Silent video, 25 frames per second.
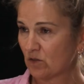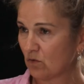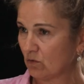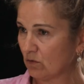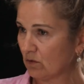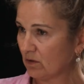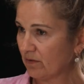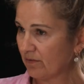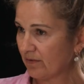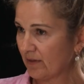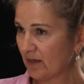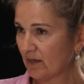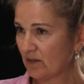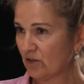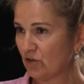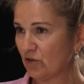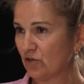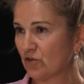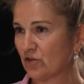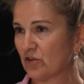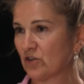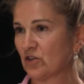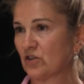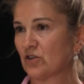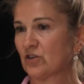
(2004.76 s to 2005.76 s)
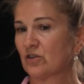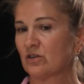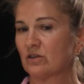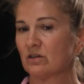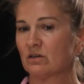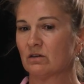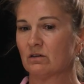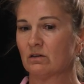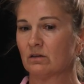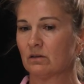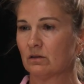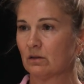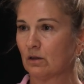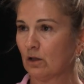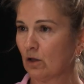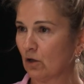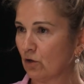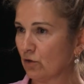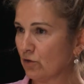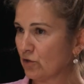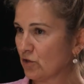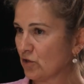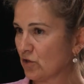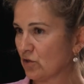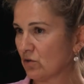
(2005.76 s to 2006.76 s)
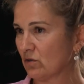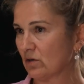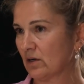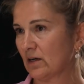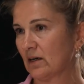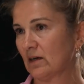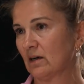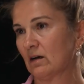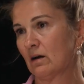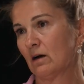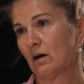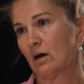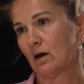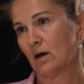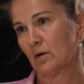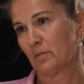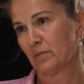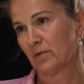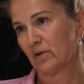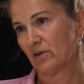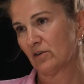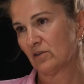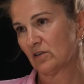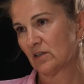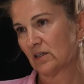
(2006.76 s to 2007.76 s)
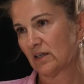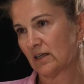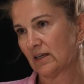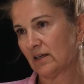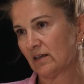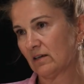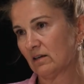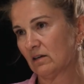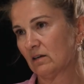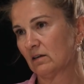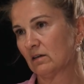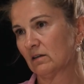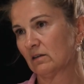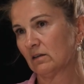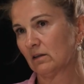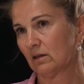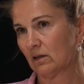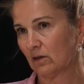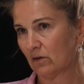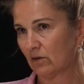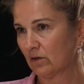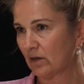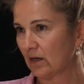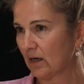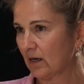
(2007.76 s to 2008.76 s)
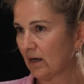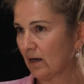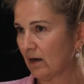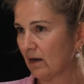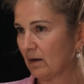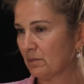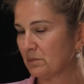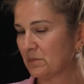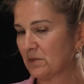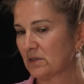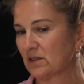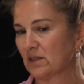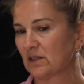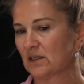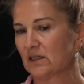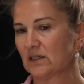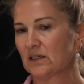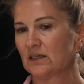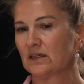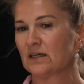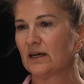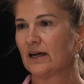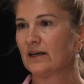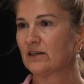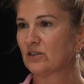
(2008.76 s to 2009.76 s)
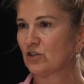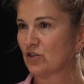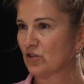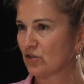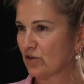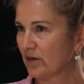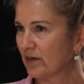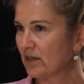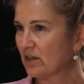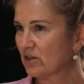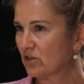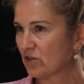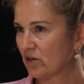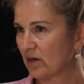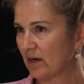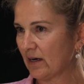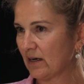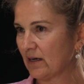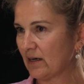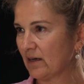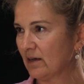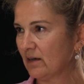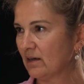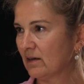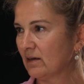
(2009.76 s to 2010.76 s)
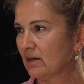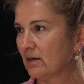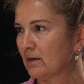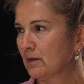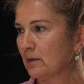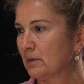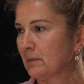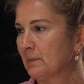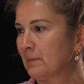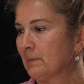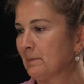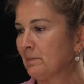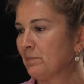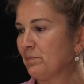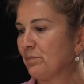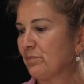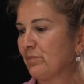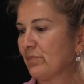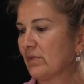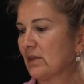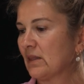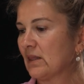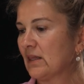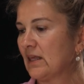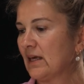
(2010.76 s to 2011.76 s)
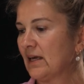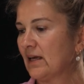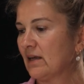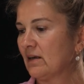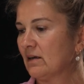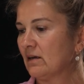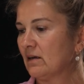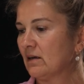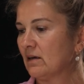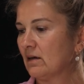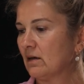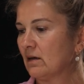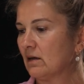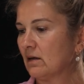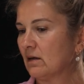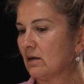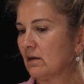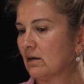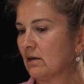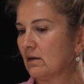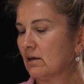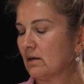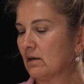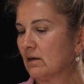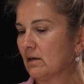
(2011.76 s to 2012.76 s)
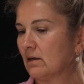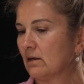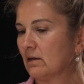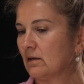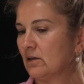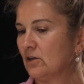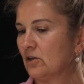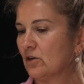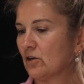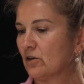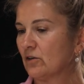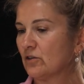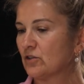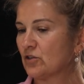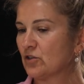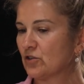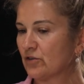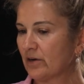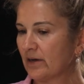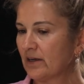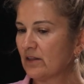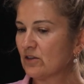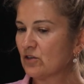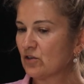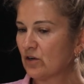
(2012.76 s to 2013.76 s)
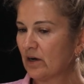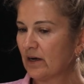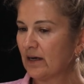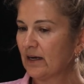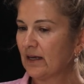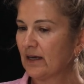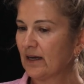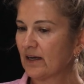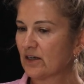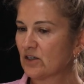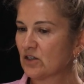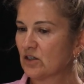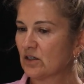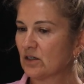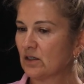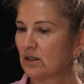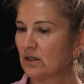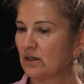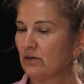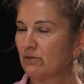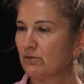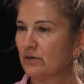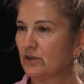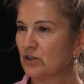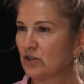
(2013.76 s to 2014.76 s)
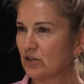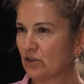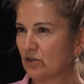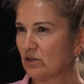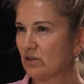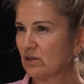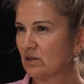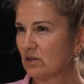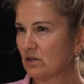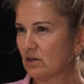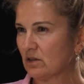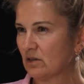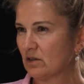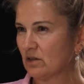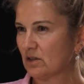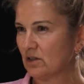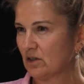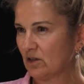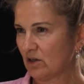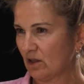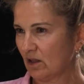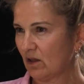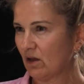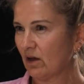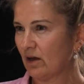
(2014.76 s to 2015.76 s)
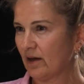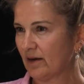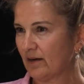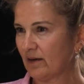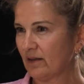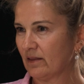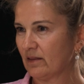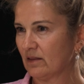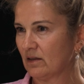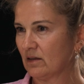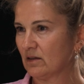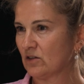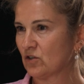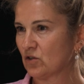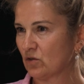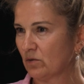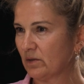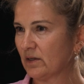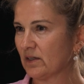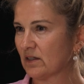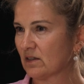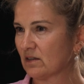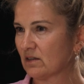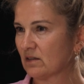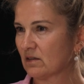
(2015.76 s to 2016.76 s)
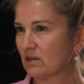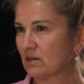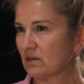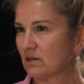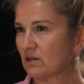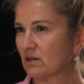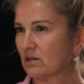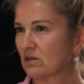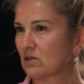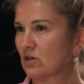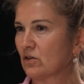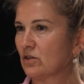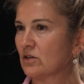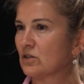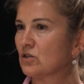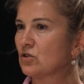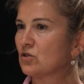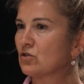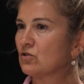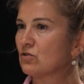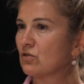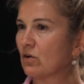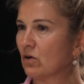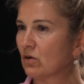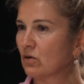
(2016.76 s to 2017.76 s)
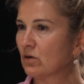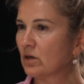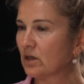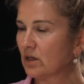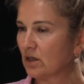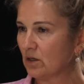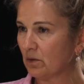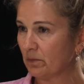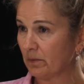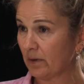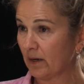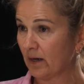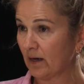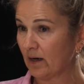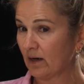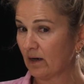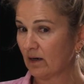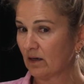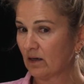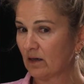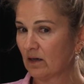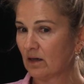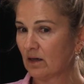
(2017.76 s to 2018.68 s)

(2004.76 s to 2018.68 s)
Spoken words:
to all of that nutrition, low sugar, high protein, low carbs, and strength training, then, strength training actually reduces the decline in the joints. So the stronger you are,